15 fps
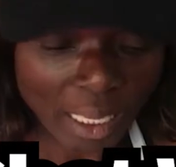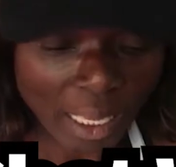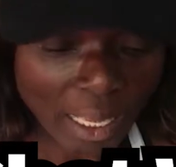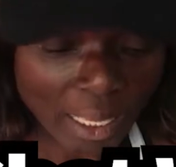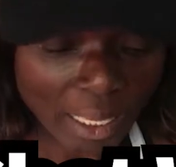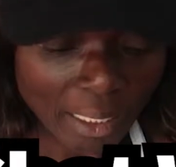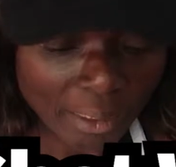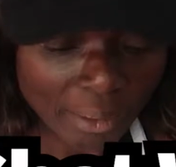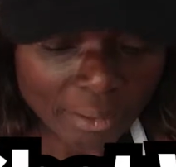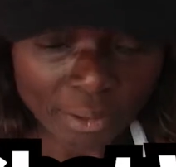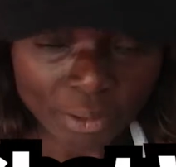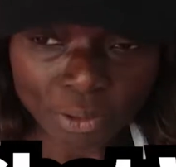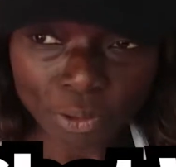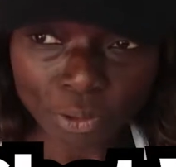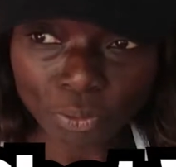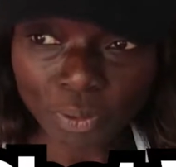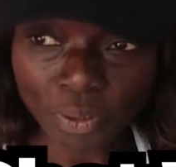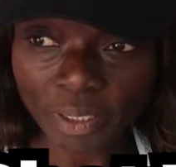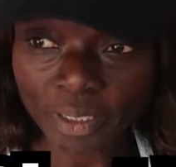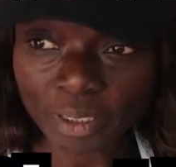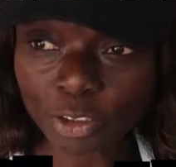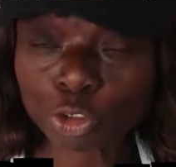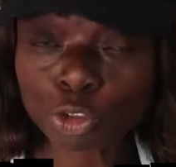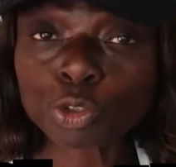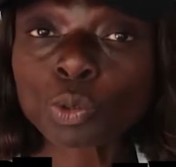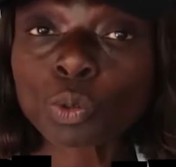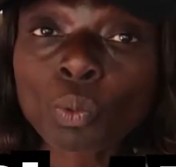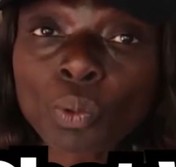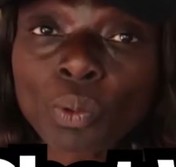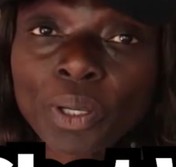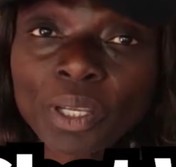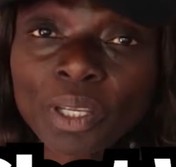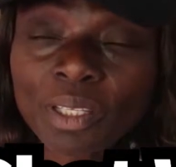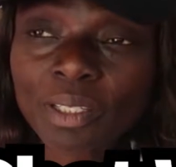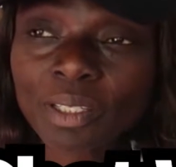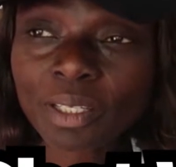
And you know, there's joy,